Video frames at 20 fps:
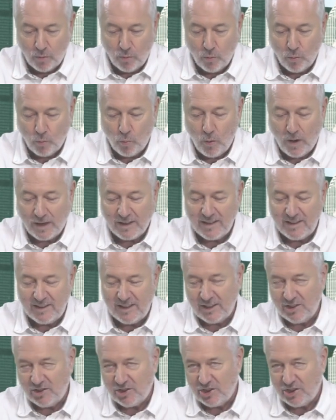What
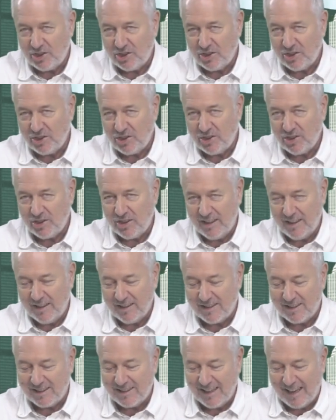did she
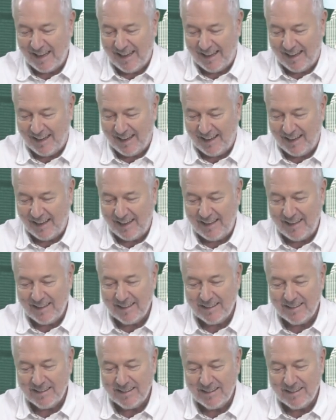say